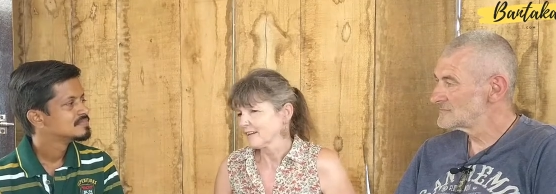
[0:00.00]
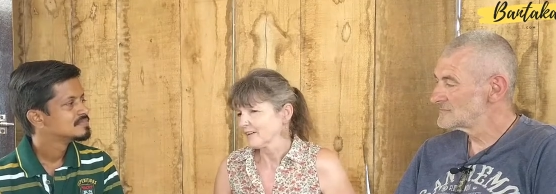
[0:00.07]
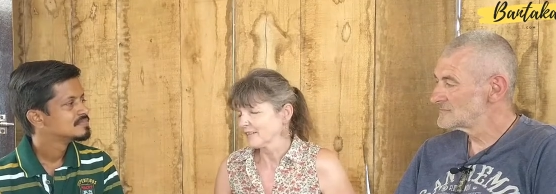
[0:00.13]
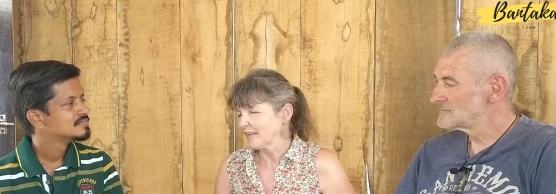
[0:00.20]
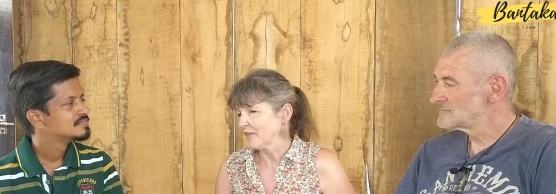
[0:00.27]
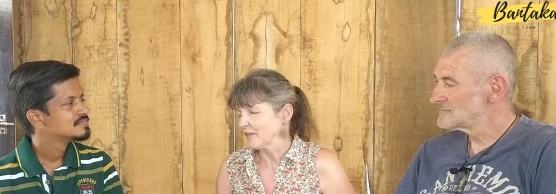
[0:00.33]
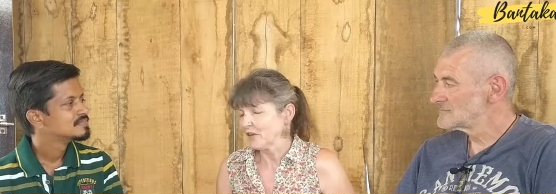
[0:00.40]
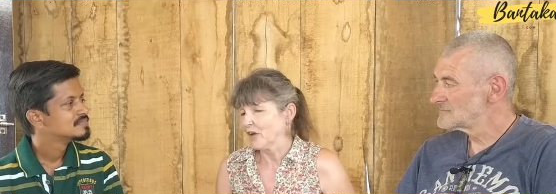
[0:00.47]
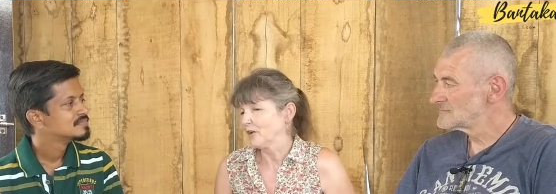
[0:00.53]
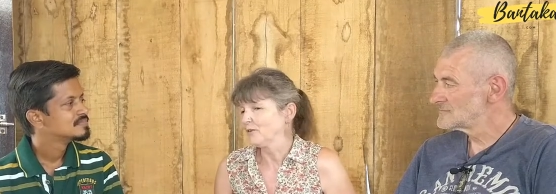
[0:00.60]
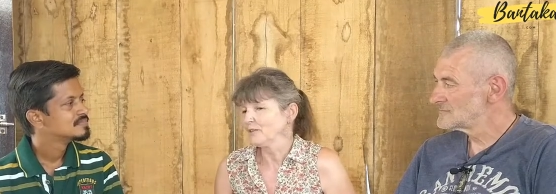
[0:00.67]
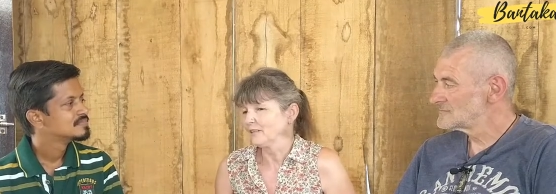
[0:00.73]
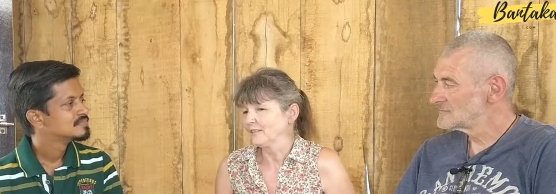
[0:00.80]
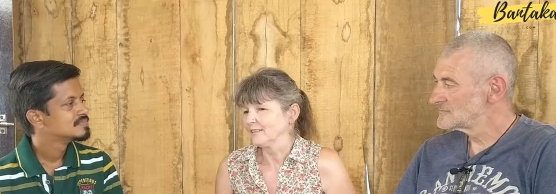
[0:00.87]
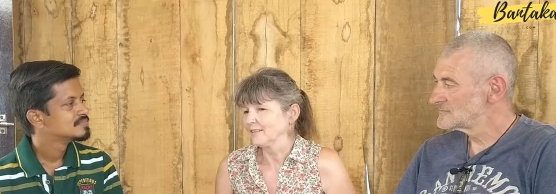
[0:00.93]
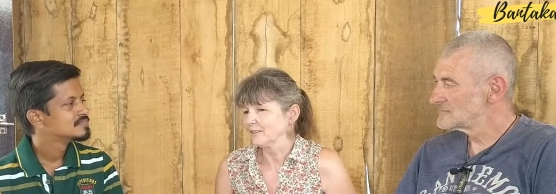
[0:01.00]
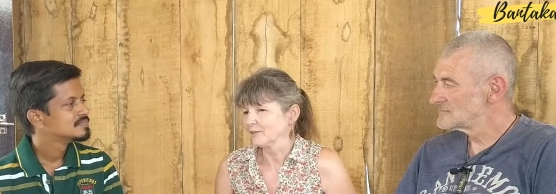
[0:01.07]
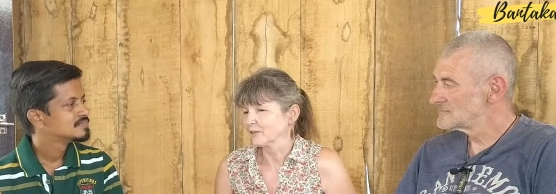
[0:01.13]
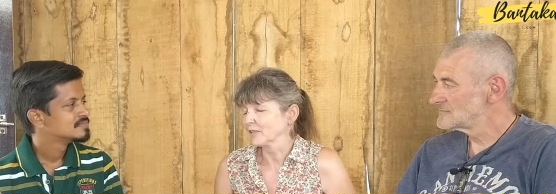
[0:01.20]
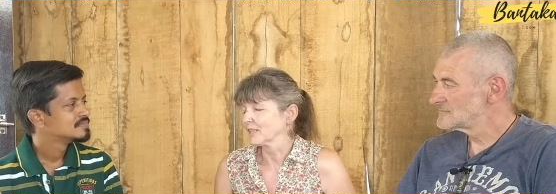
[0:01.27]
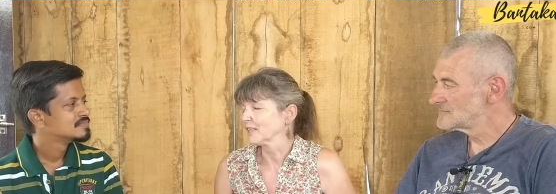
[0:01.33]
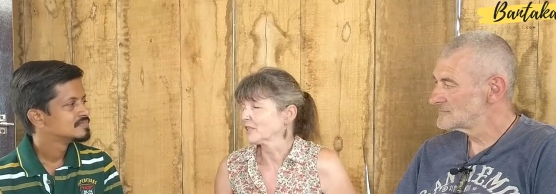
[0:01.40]
Speaker 1: okay, the only
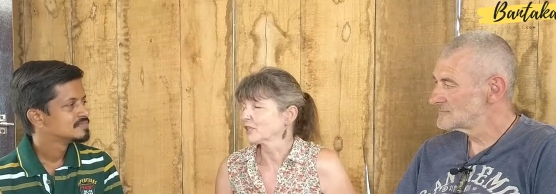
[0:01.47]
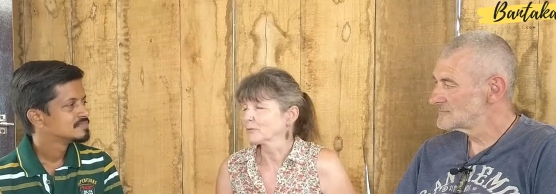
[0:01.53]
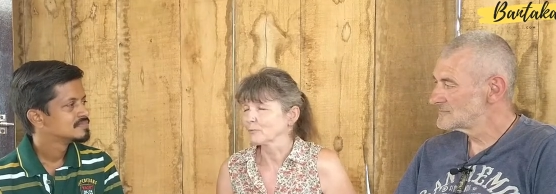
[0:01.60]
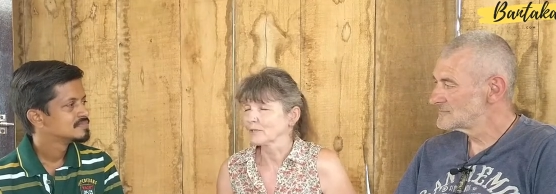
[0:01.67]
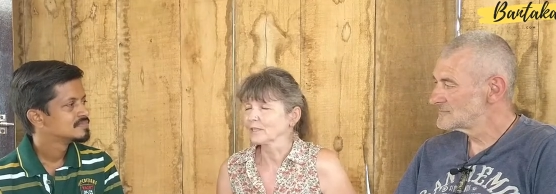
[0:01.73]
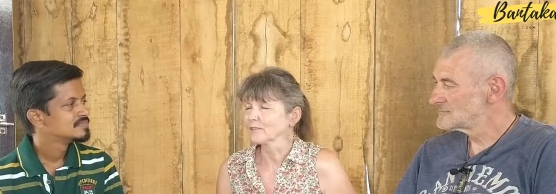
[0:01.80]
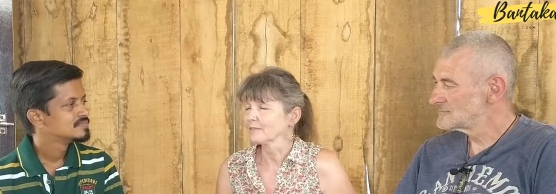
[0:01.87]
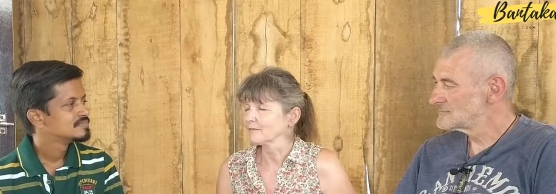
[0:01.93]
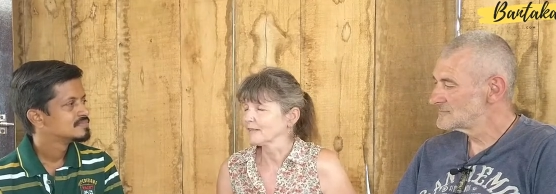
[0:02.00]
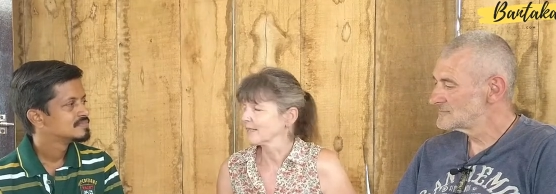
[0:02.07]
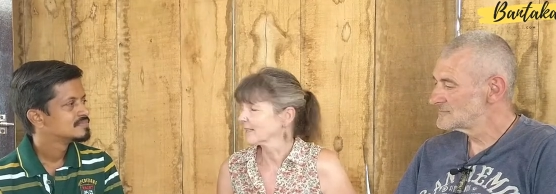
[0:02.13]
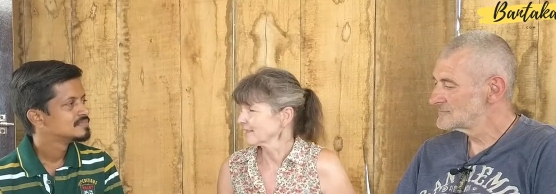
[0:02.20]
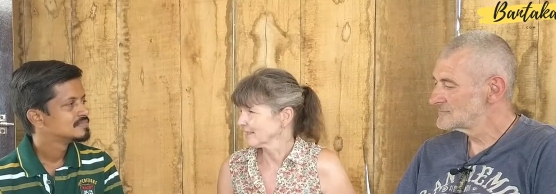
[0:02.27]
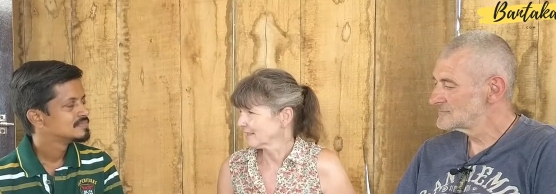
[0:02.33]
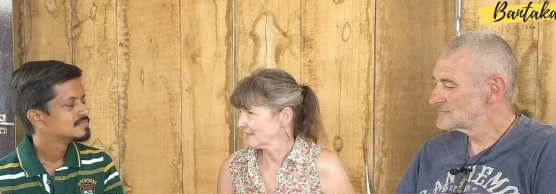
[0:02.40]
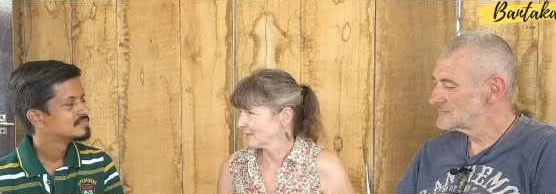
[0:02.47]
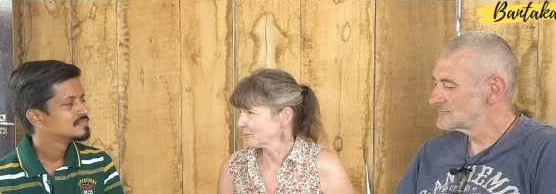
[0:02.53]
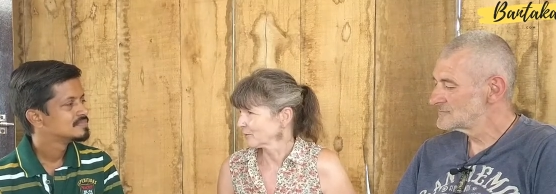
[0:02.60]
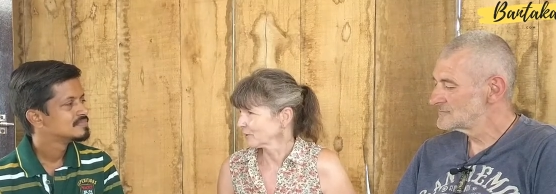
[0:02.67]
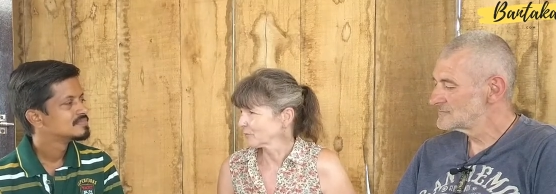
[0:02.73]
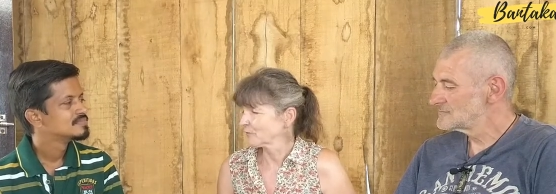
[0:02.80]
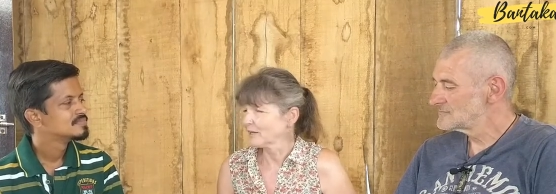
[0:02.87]
constellation we could recognise
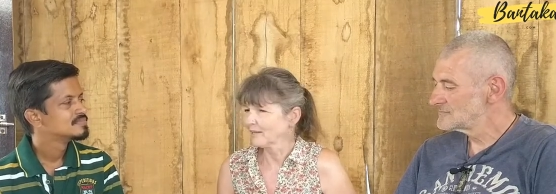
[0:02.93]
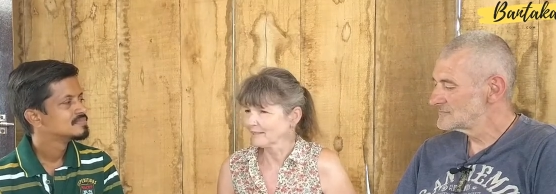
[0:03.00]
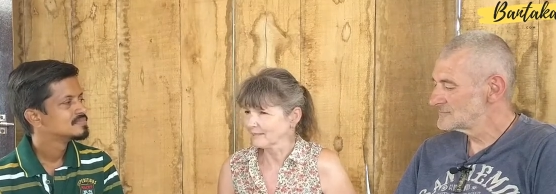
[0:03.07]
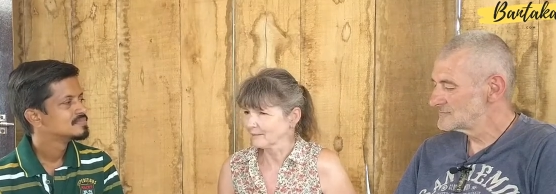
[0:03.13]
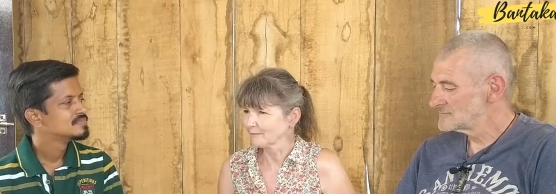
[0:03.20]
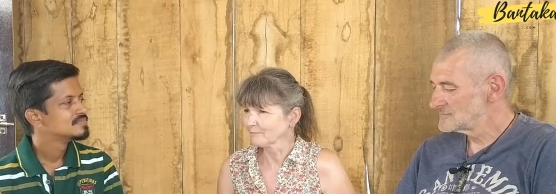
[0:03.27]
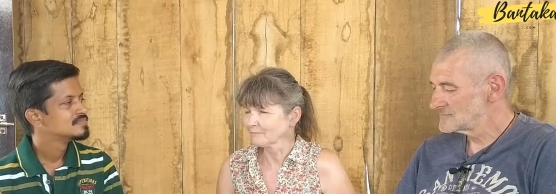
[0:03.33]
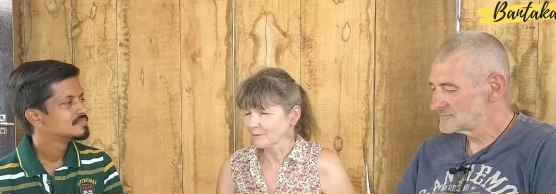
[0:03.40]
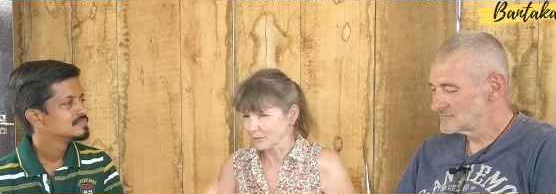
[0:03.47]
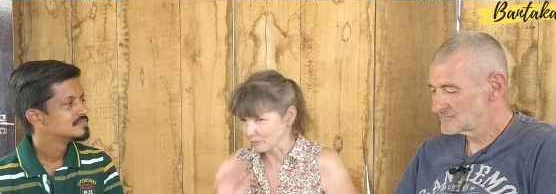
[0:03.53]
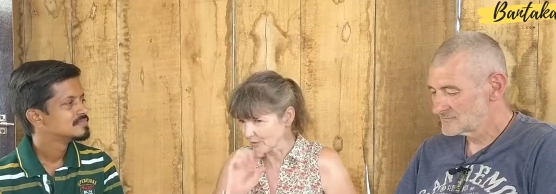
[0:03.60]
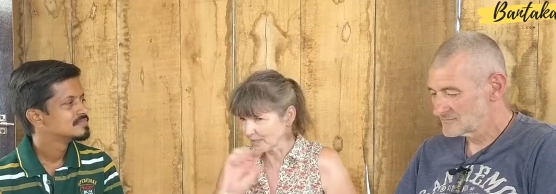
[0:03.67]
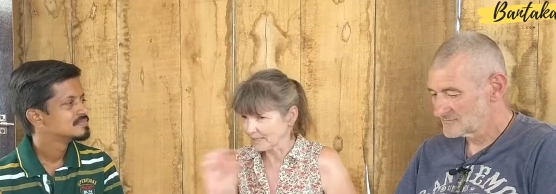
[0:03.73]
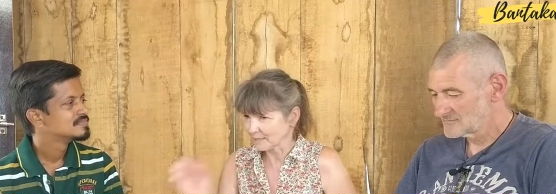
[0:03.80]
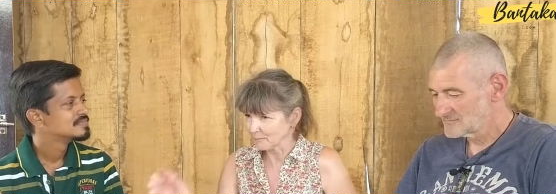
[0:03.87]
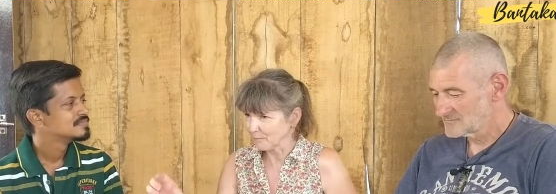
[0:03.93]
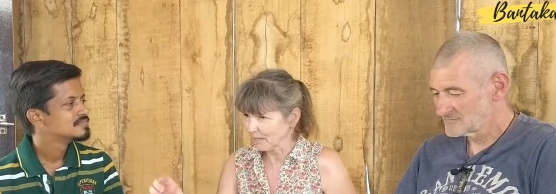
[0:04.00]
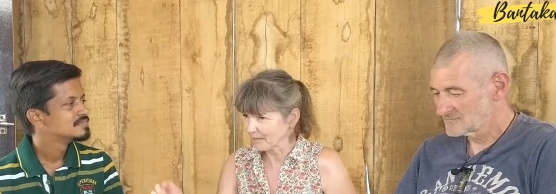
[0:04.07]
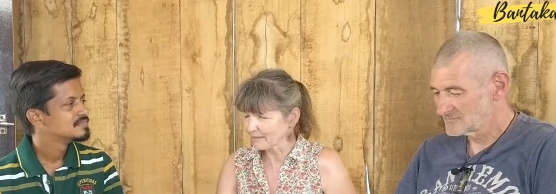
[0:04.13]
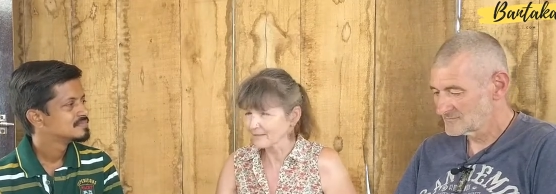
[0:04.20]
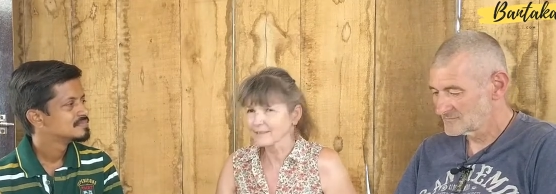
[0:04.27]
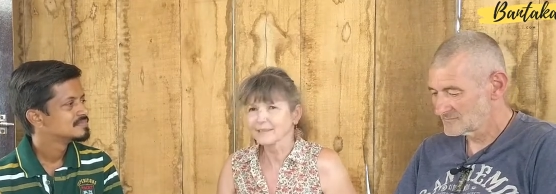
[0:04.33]
was Orion, with Orion's
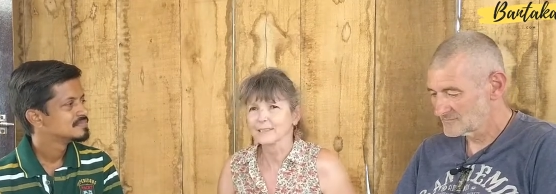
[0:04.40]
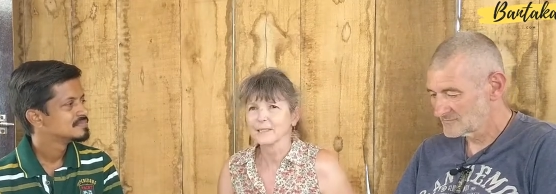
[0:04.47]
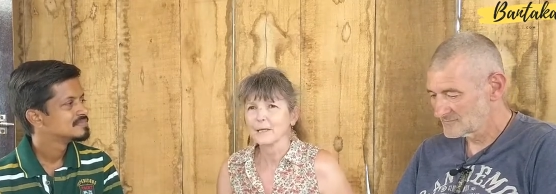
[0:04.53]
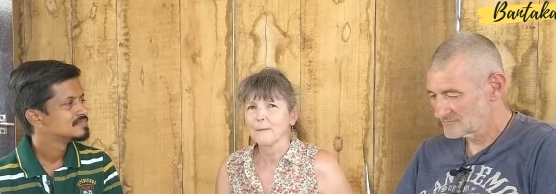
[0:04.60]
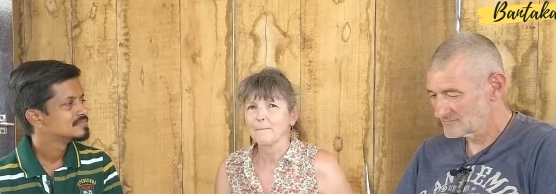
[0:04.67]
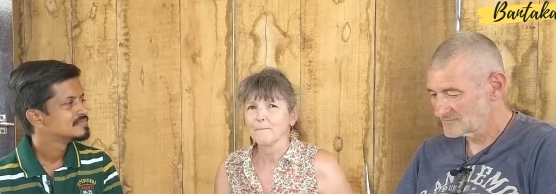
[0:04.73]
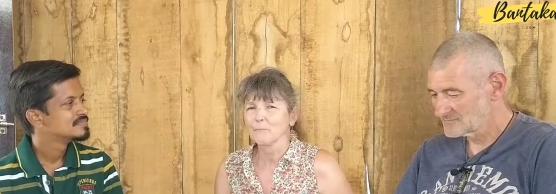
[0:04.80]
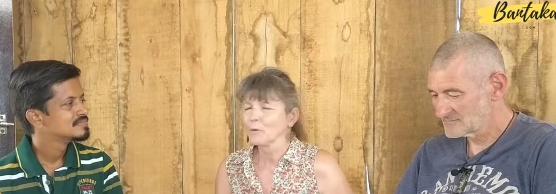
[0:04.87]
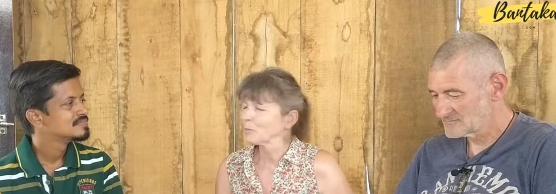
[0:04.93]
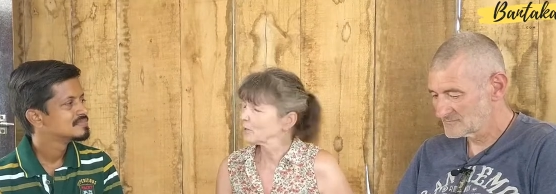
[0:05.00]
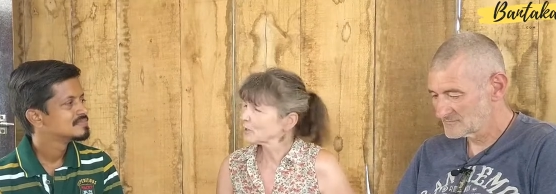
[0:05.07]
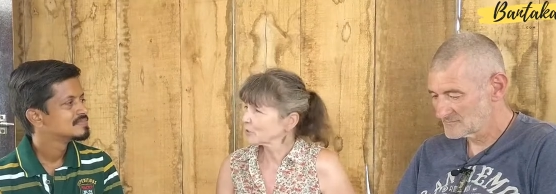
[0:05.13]
belt, mm. but we